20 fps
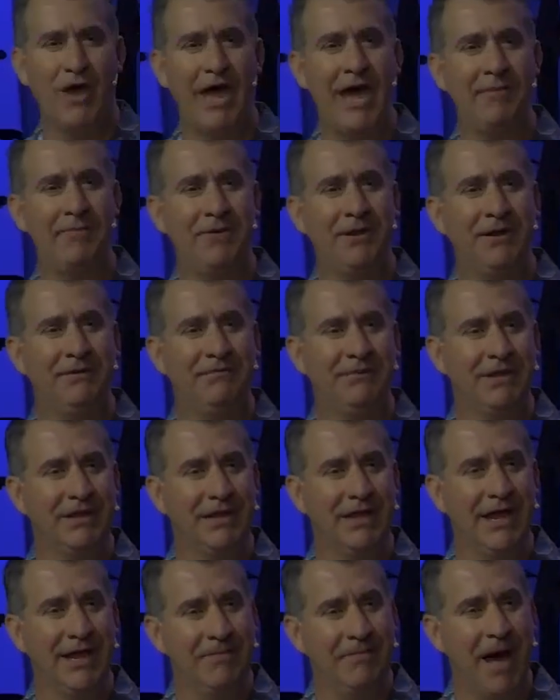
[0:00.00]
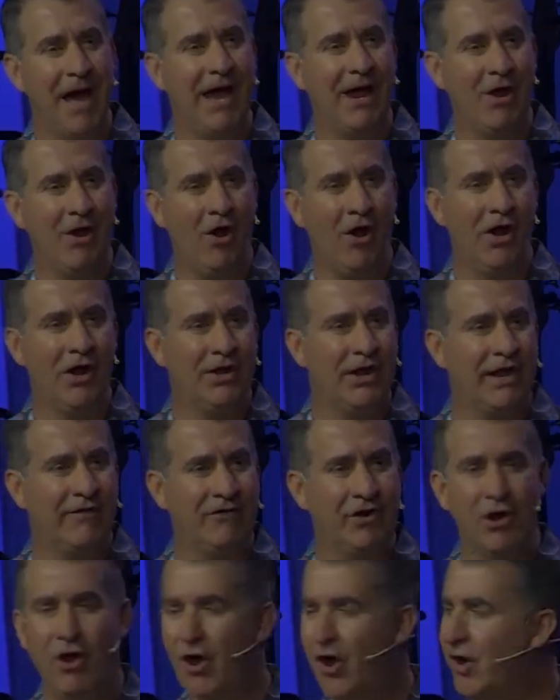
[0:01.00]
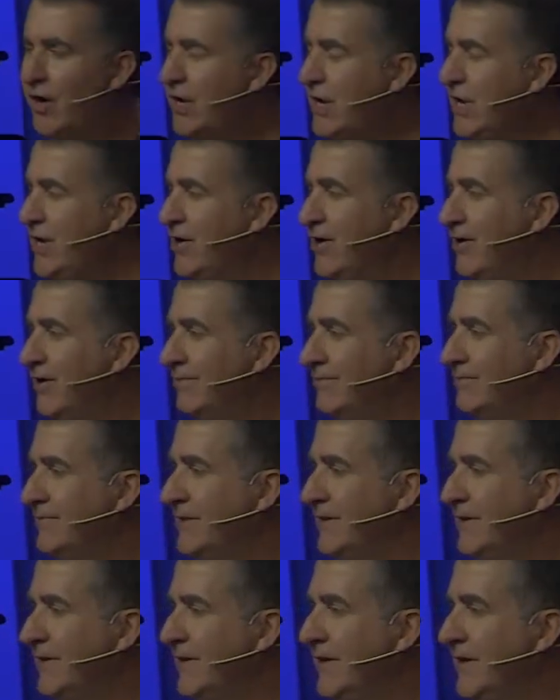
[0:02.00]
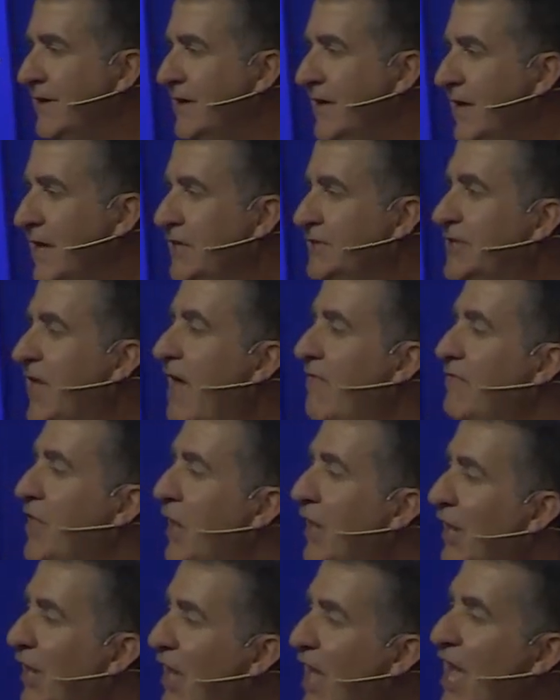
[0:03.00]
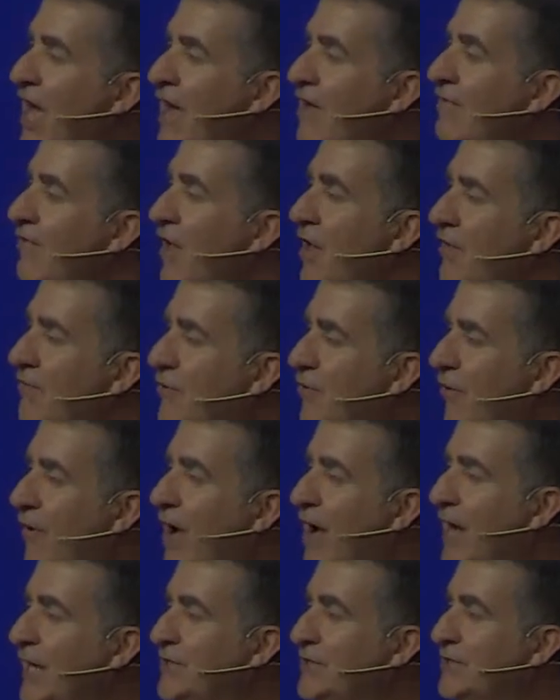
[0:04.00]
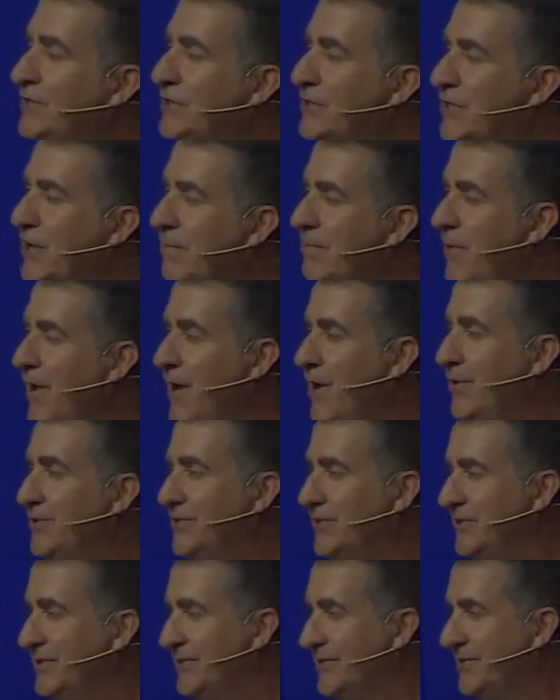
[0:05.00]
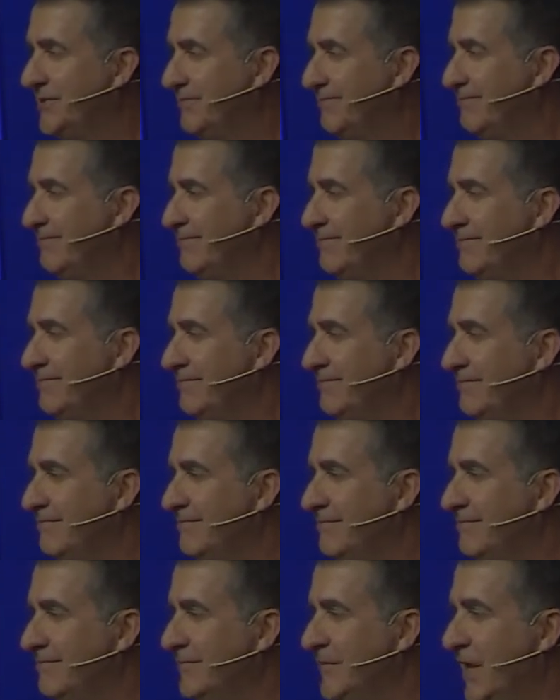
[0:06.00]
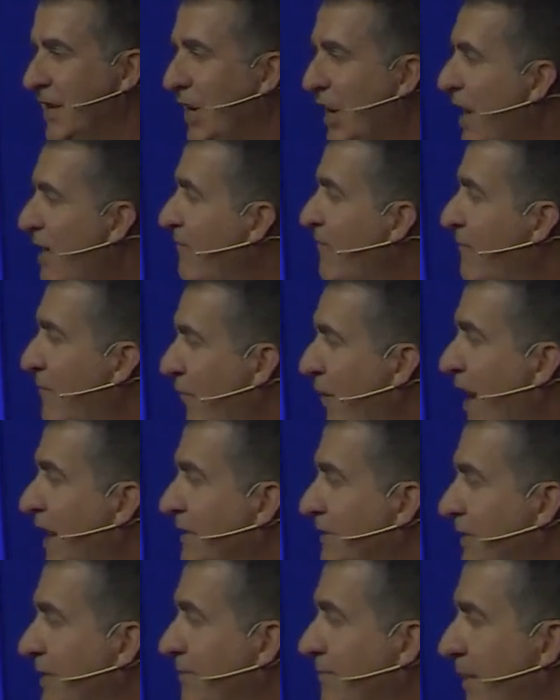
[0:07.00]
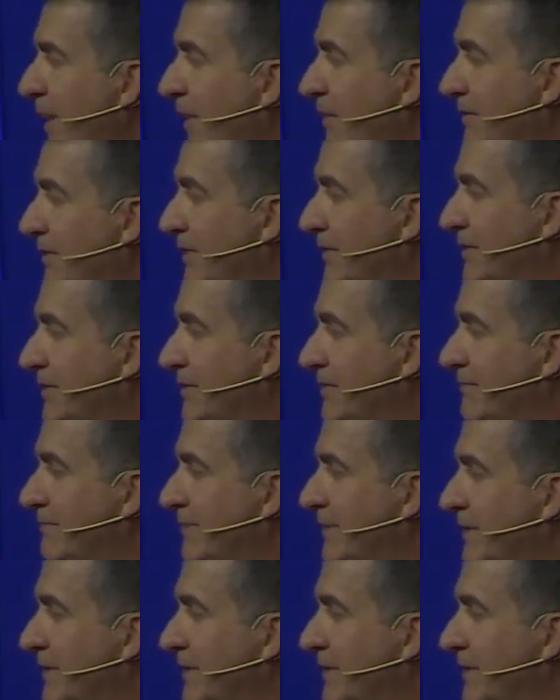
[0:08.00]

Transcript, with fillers: happen in my heart and every heart here is that the love of Christ compels us. The love of Christ compels us.